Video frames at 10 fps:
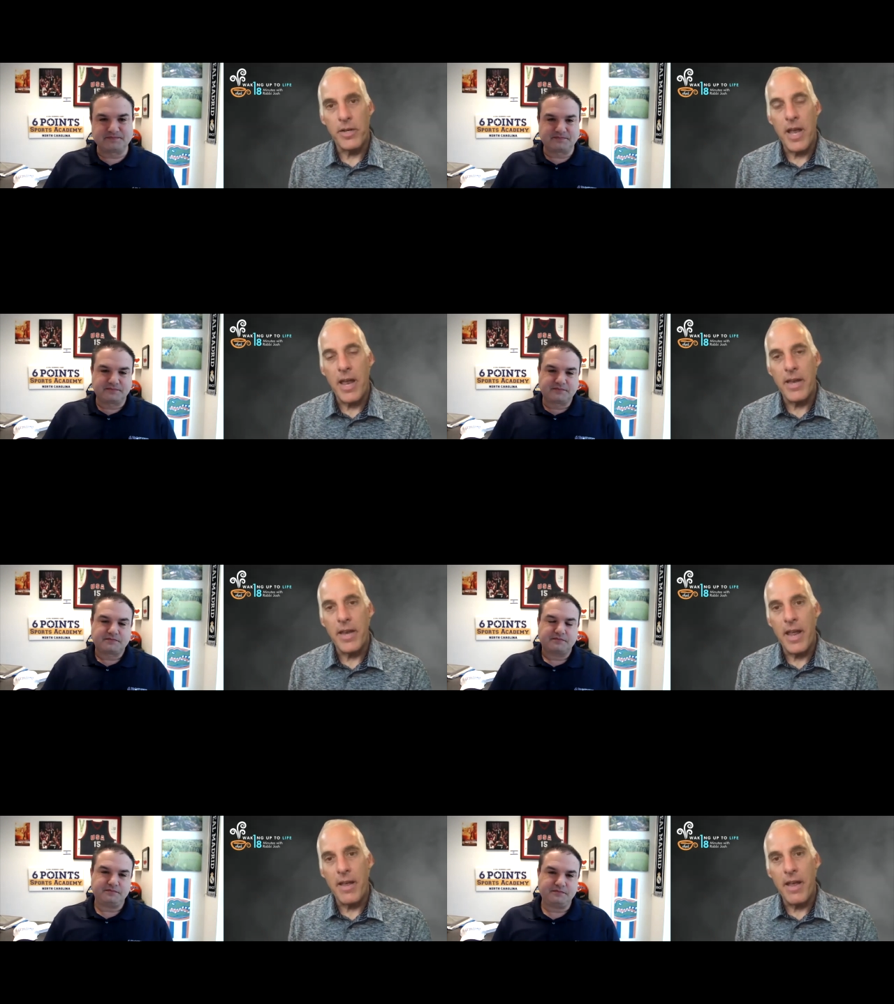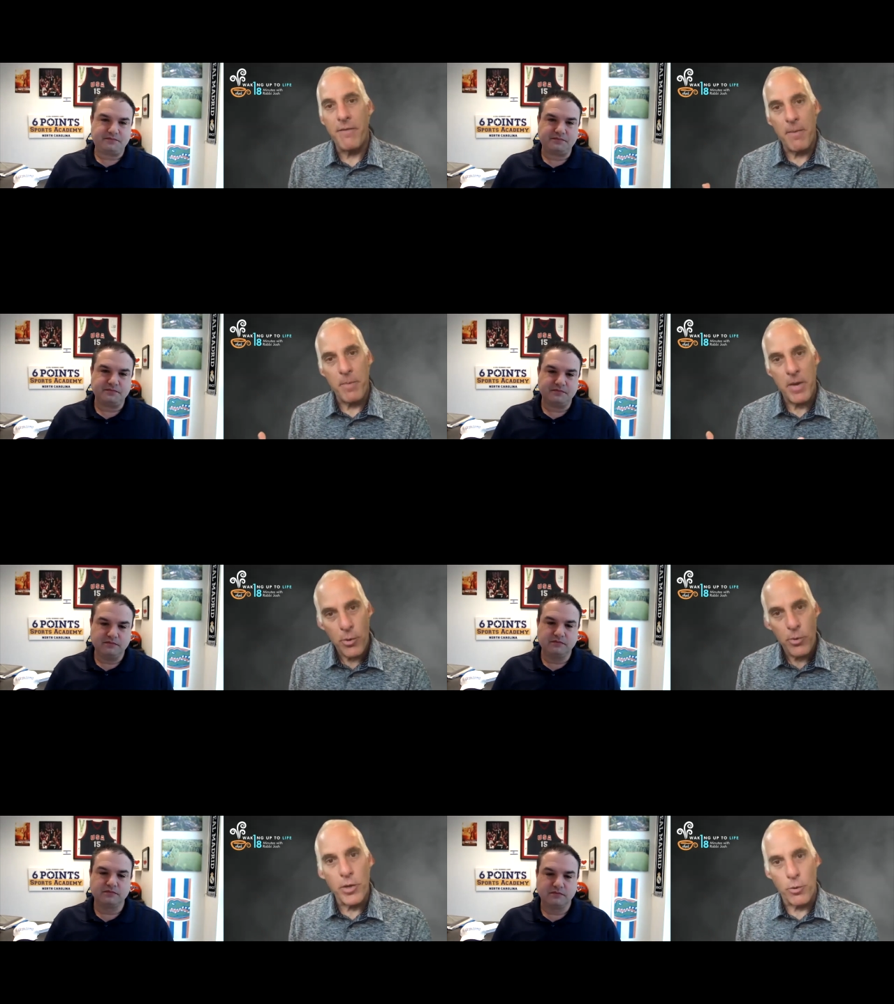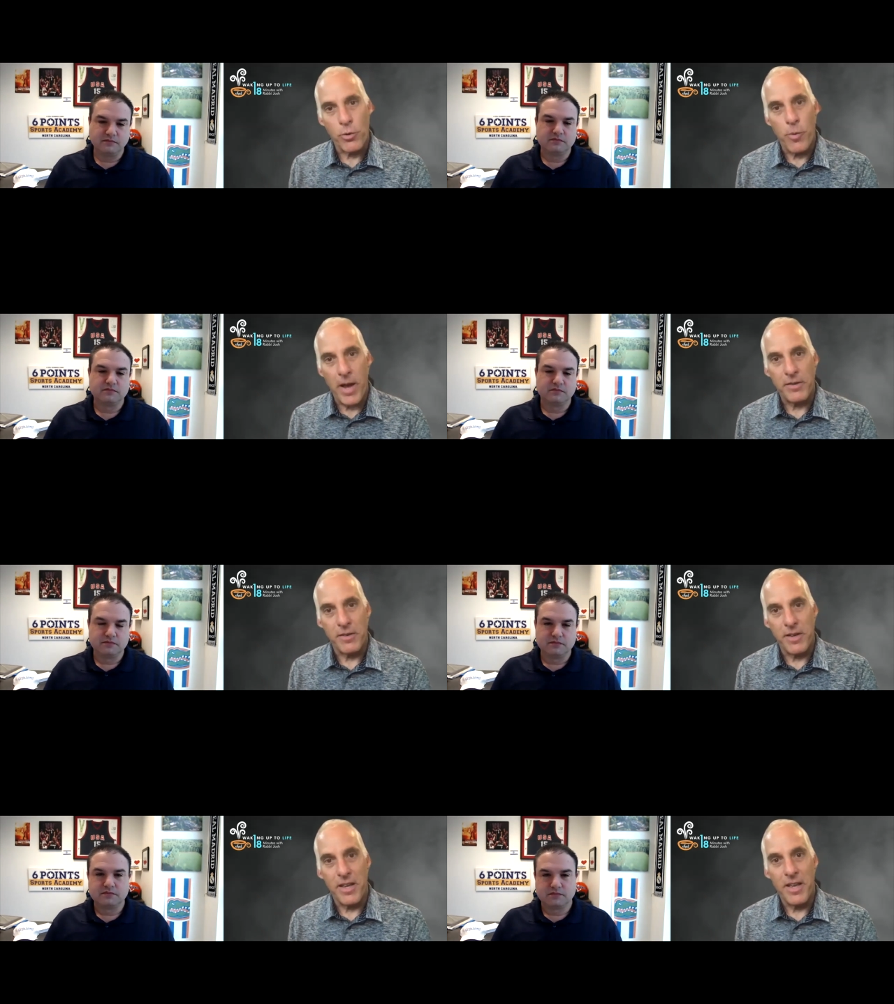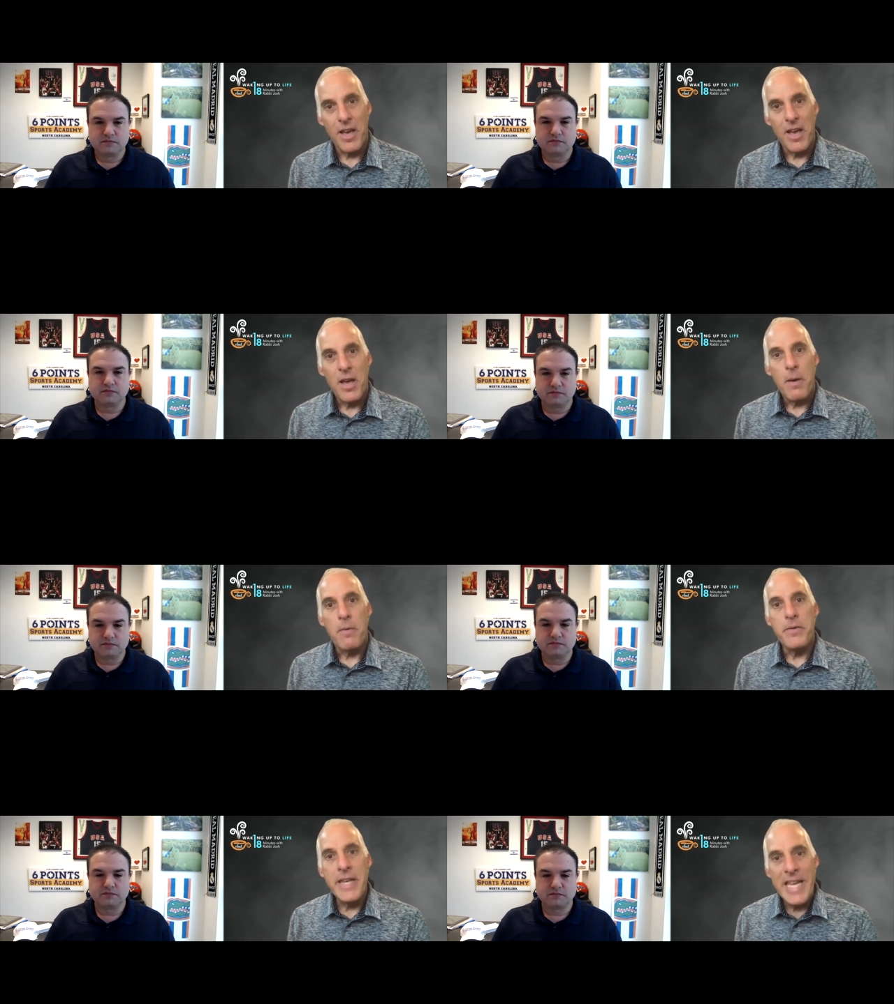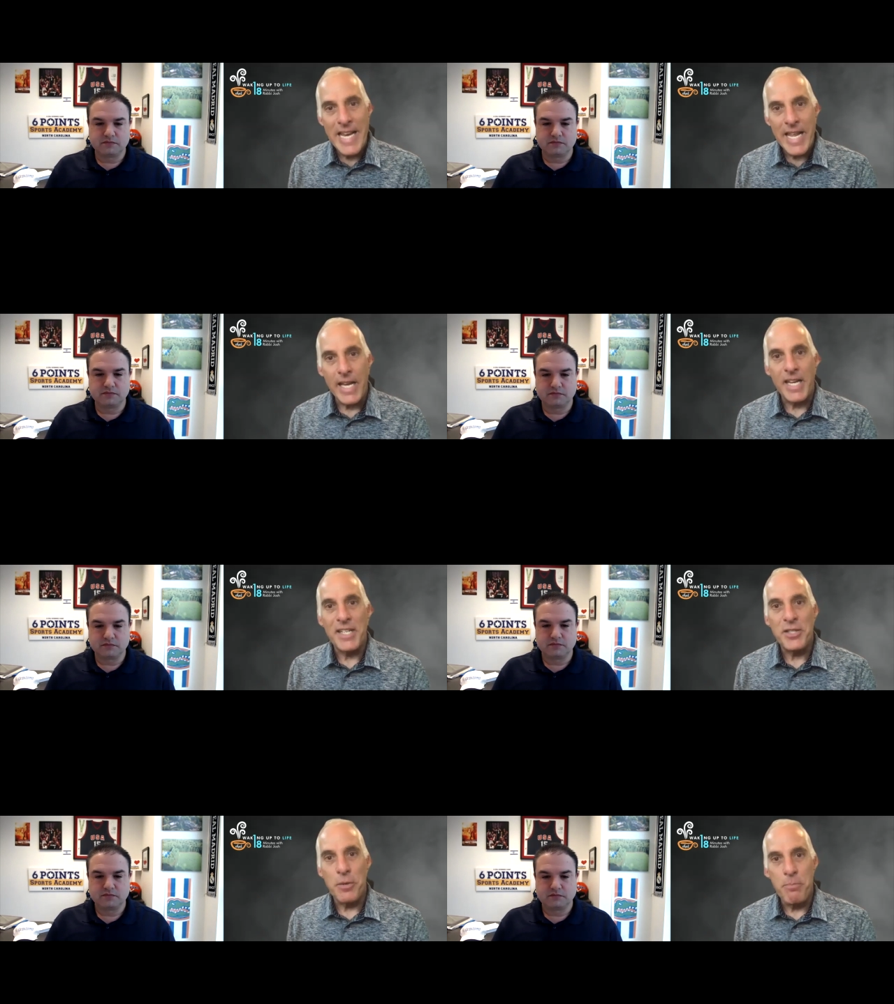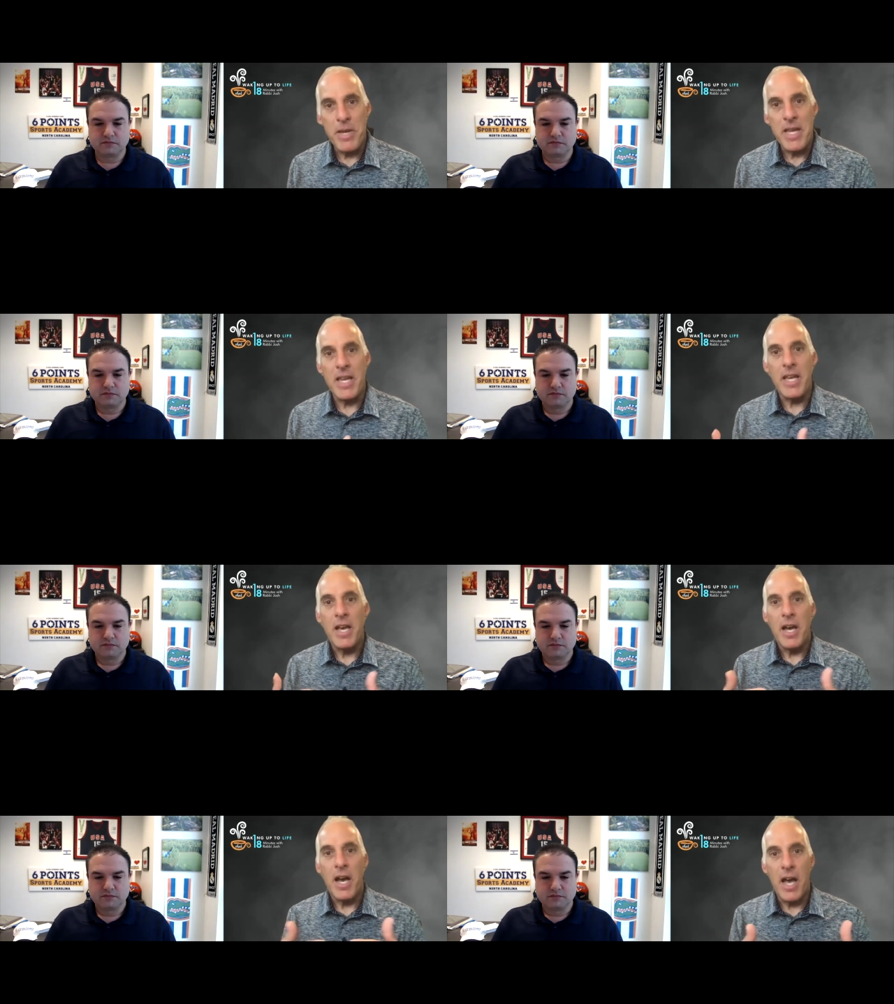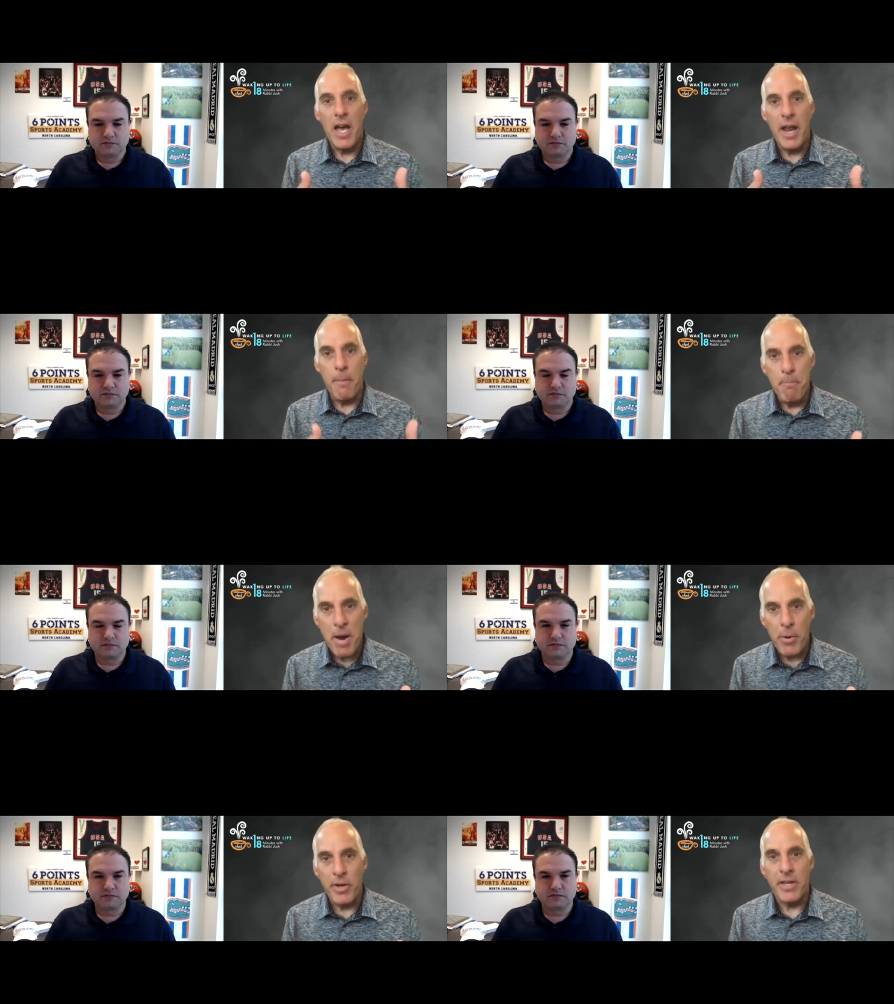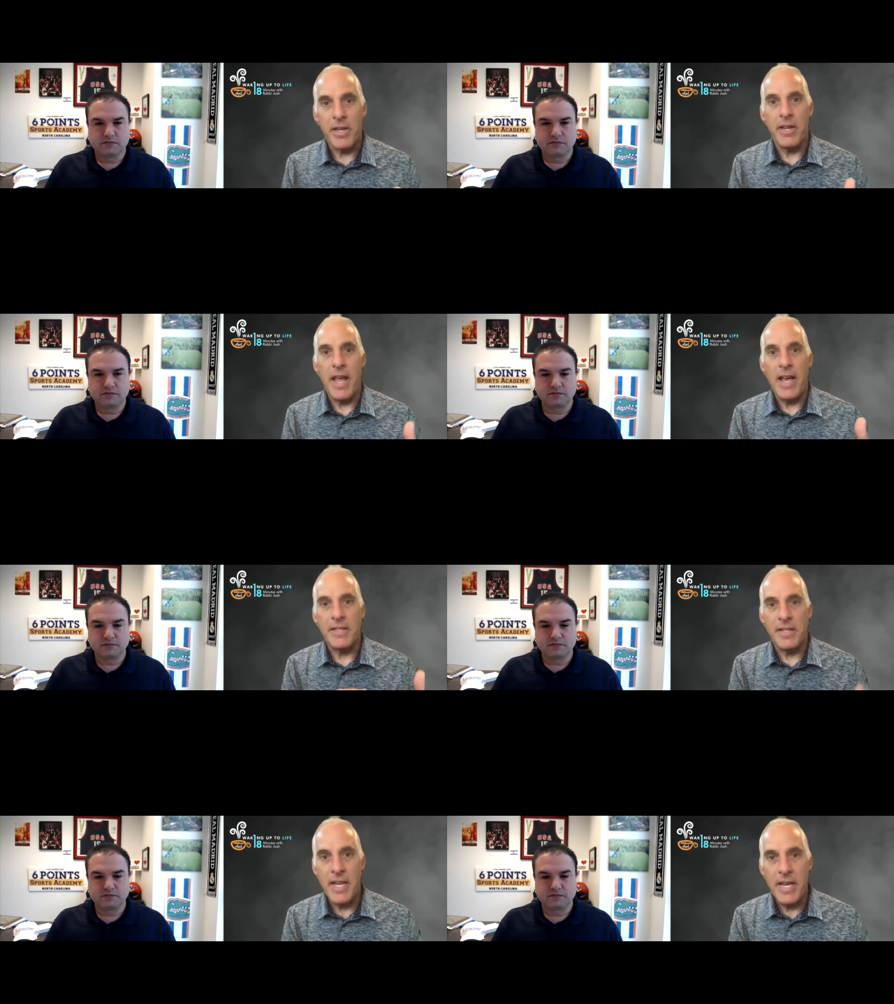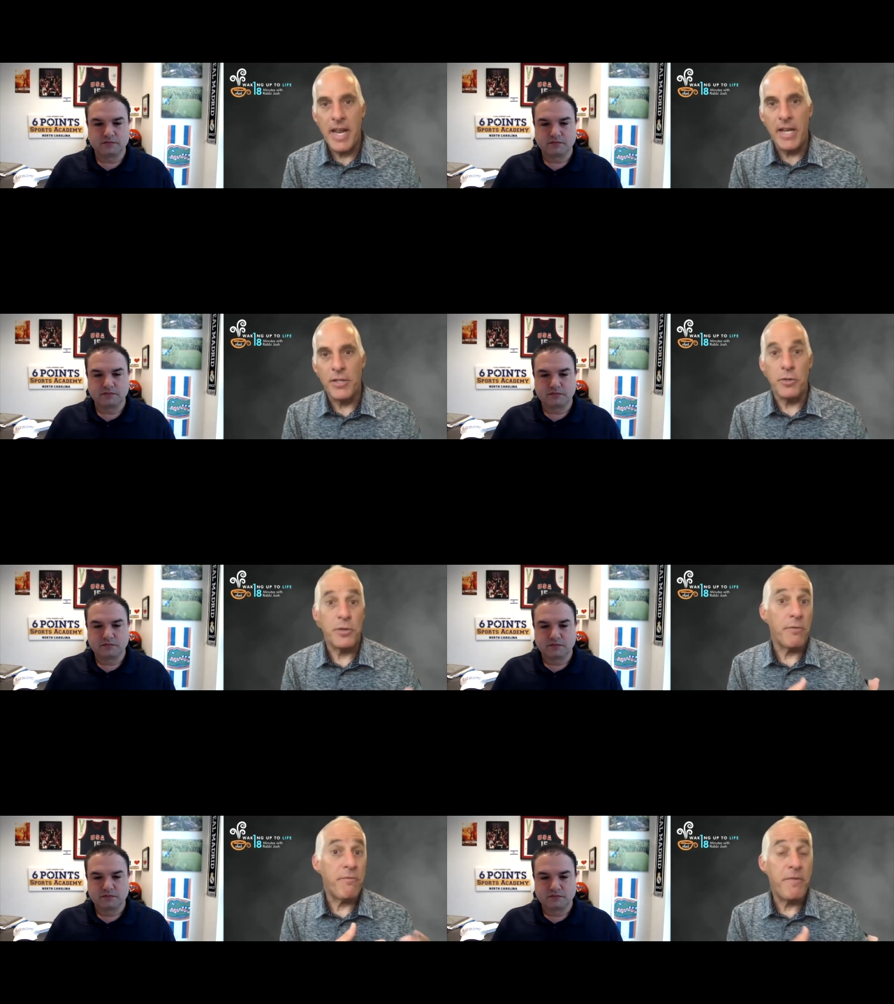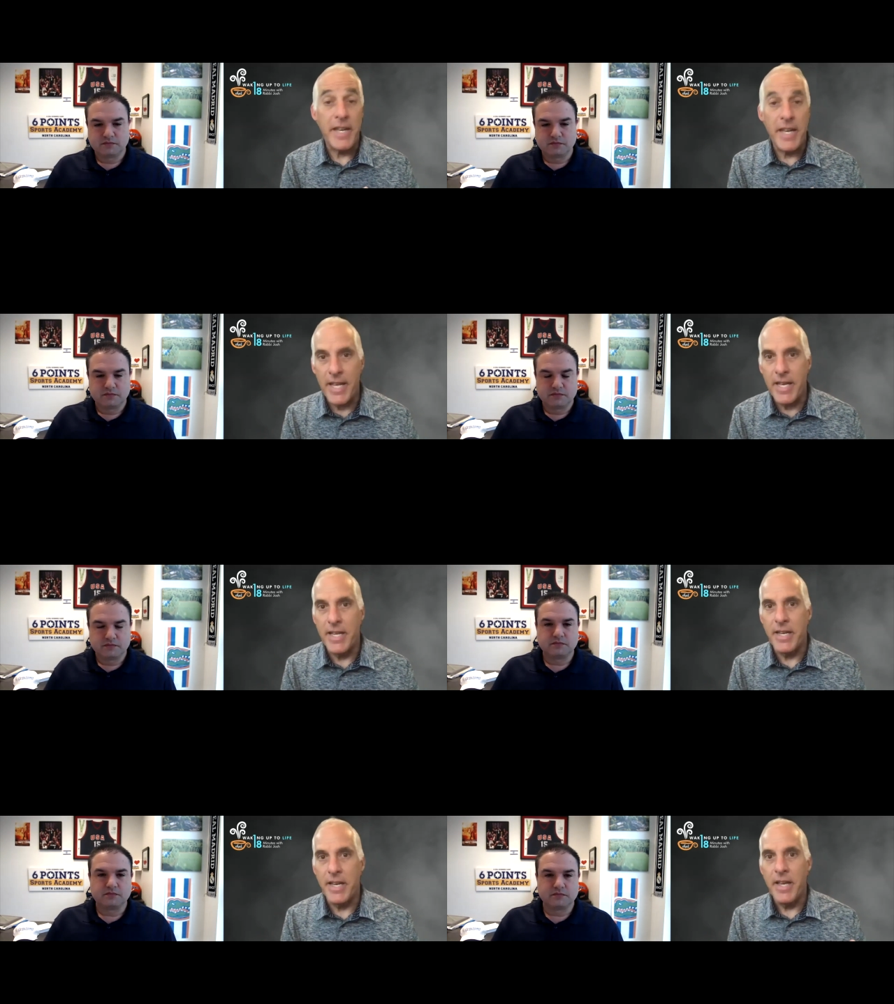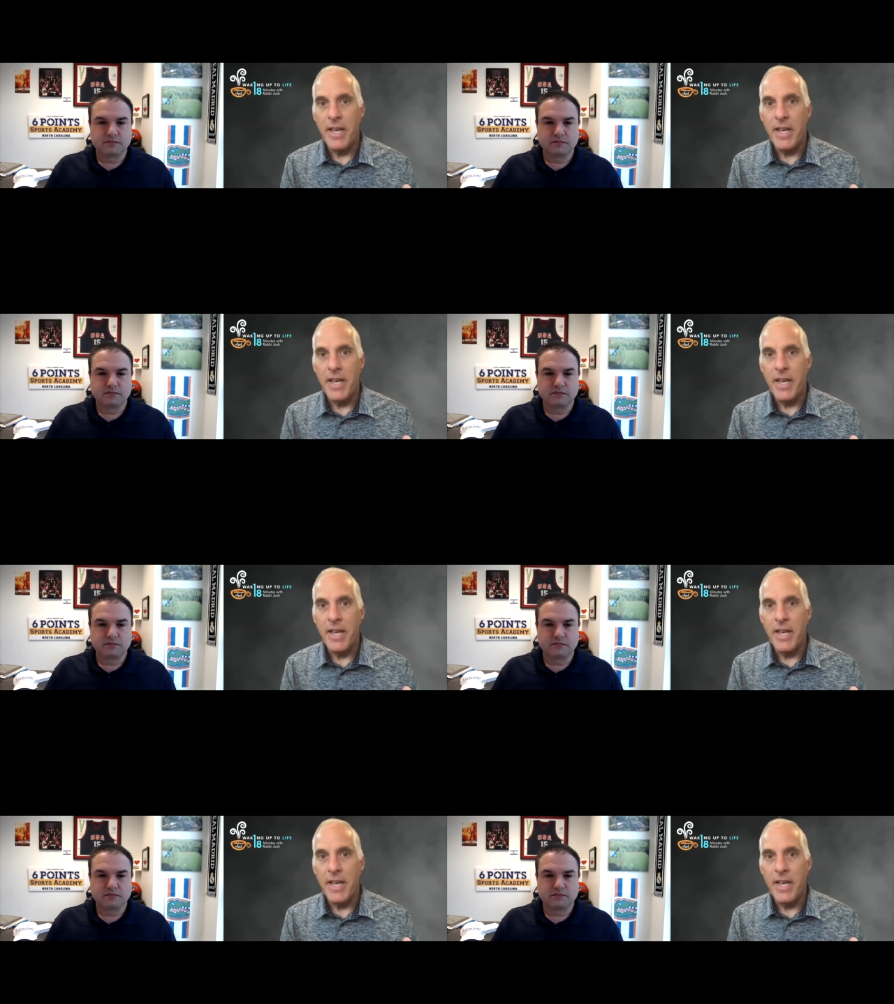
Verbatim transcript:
Speaker 1: And if I'm hearing you correctly, needing to be an American as a teenager to fit in,